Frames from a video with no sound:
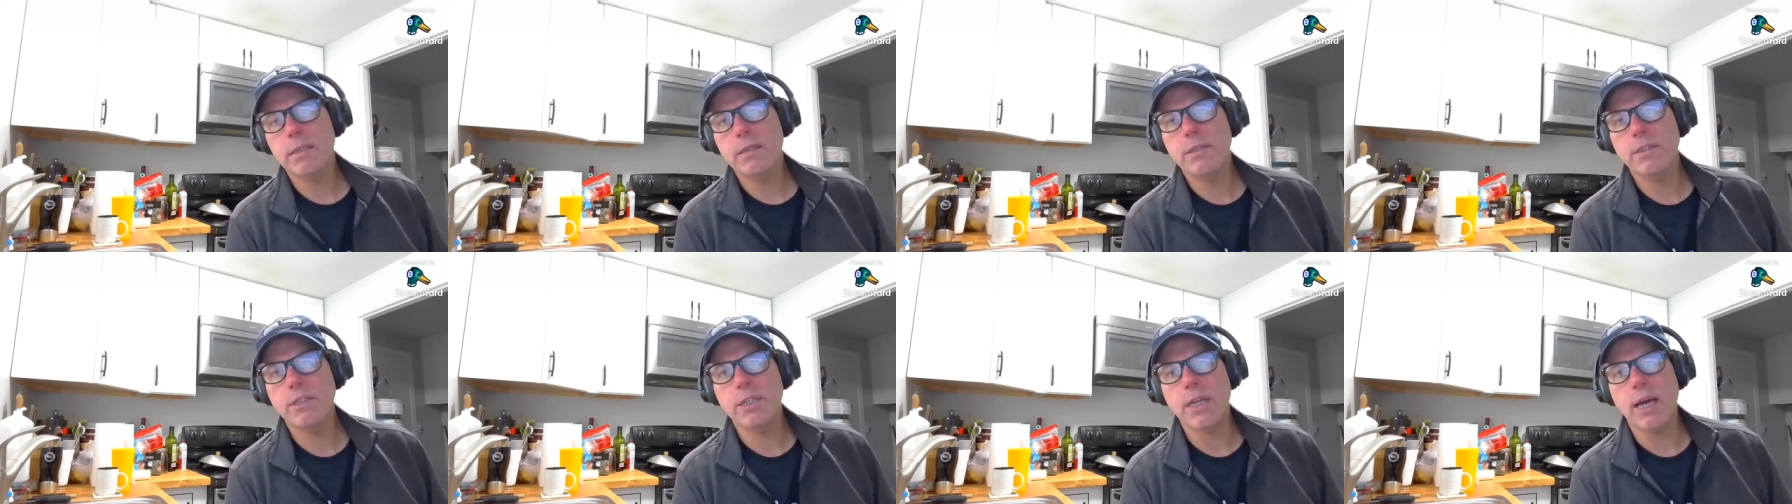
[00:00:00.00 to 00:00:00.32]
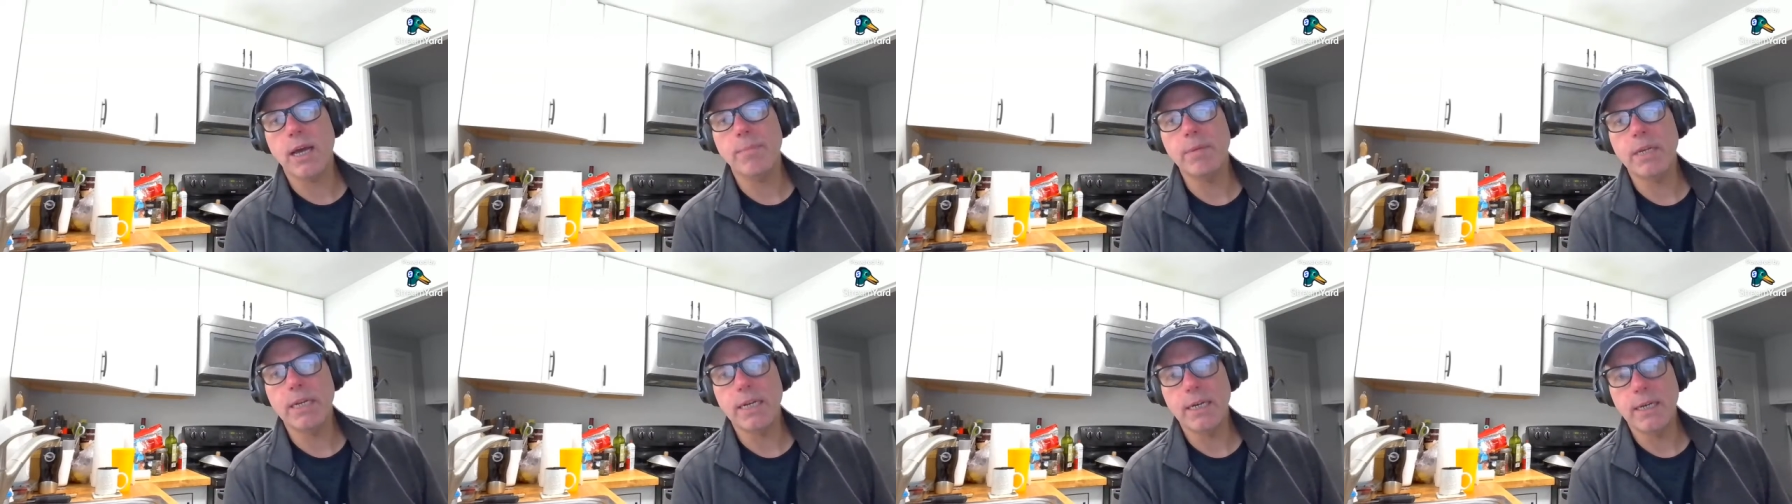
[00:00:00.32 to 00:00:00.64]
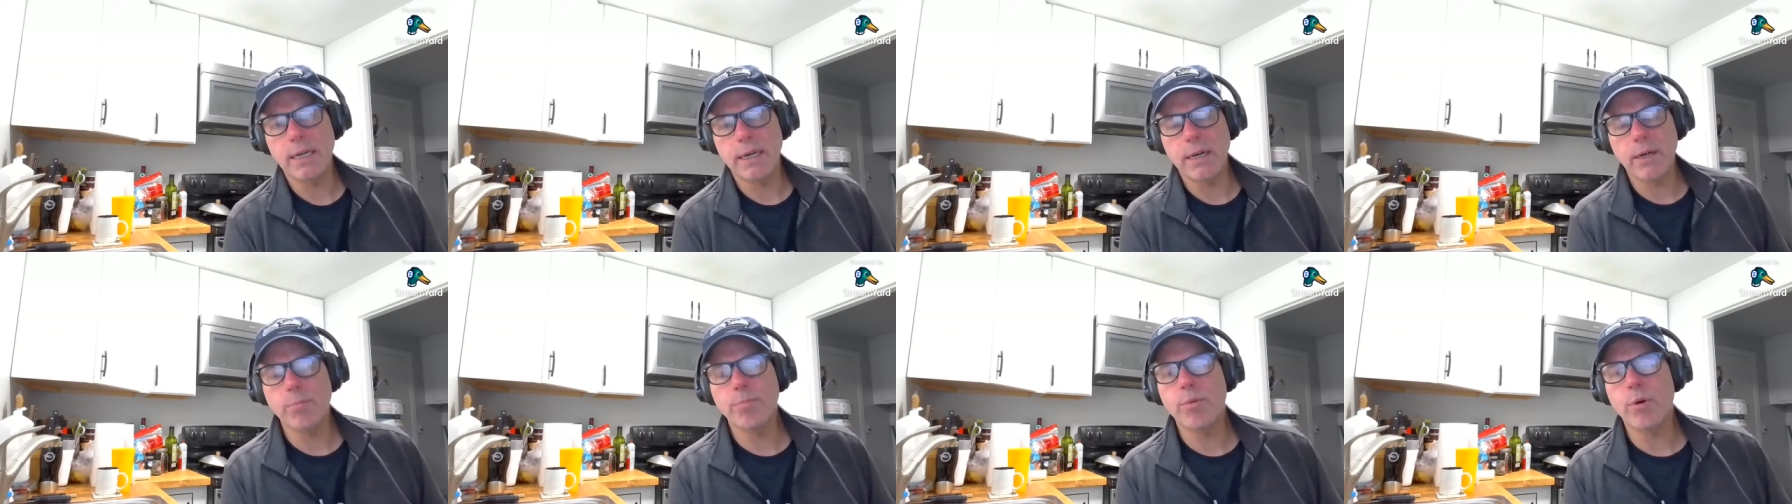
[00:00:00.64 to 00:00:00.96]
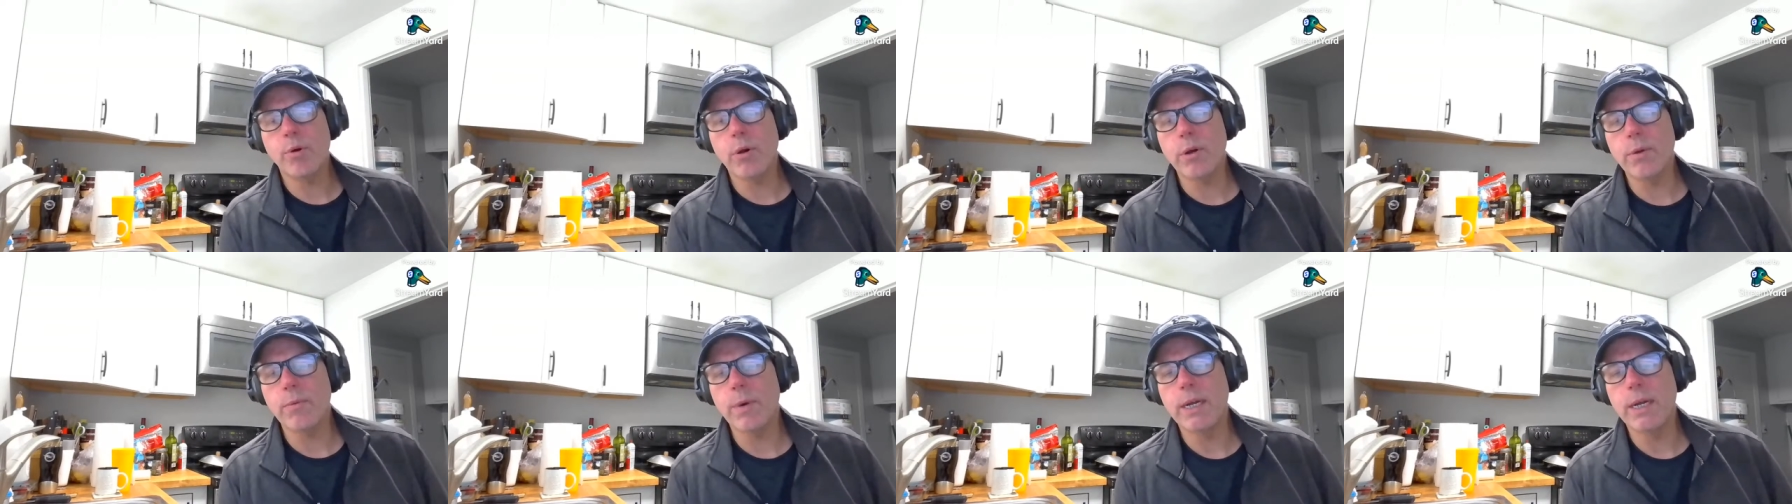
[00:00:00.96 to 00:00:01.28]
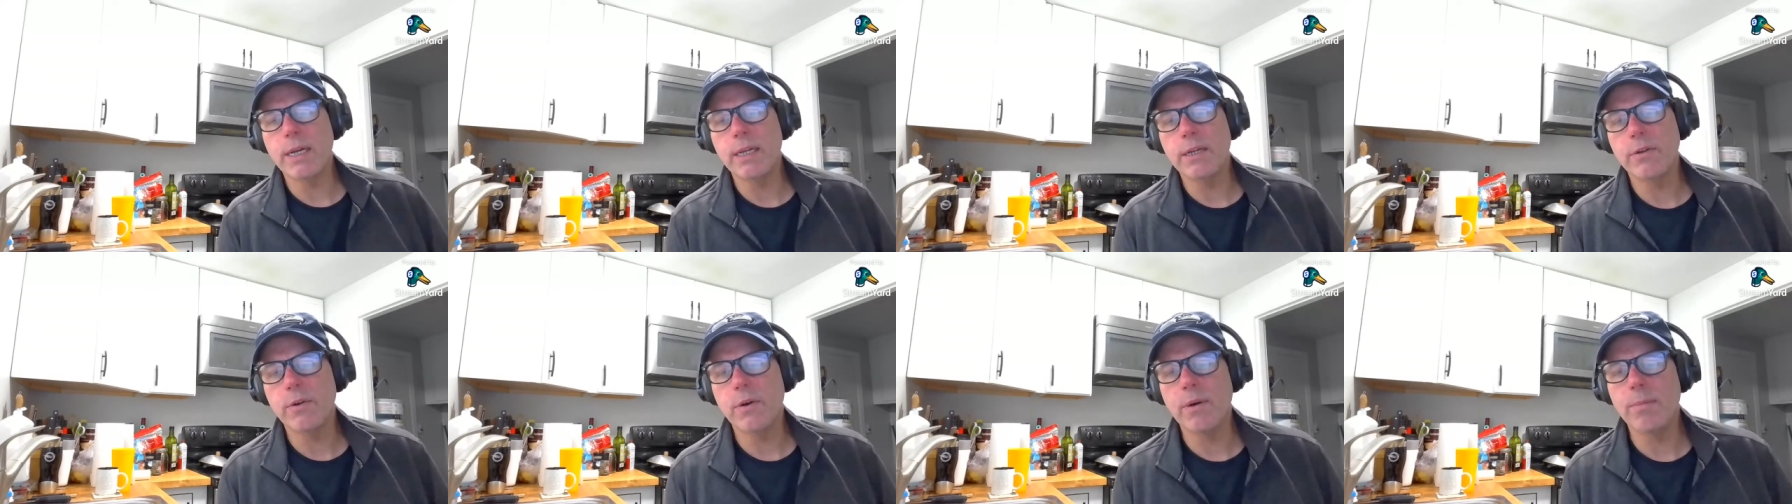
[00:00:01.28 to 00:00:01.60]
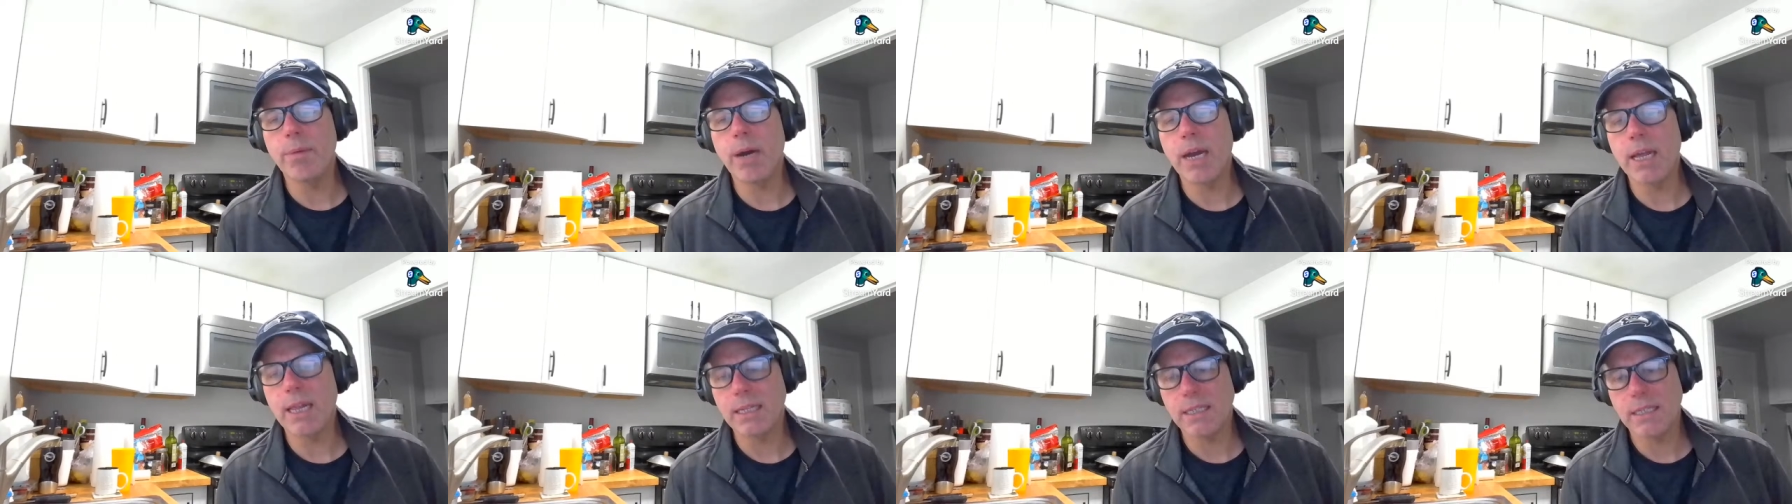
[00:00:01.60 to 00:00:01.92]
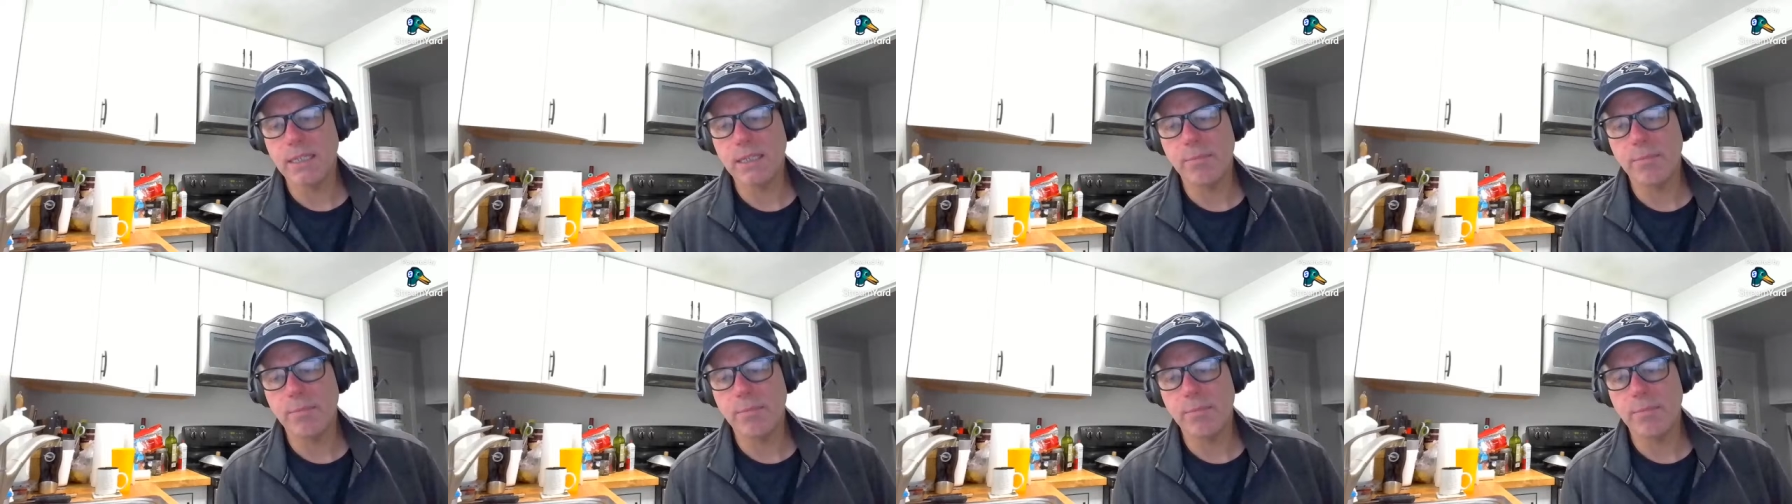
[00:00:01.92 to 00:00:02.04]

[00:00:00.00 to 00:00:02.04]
stopped at an airport and went into a Pilot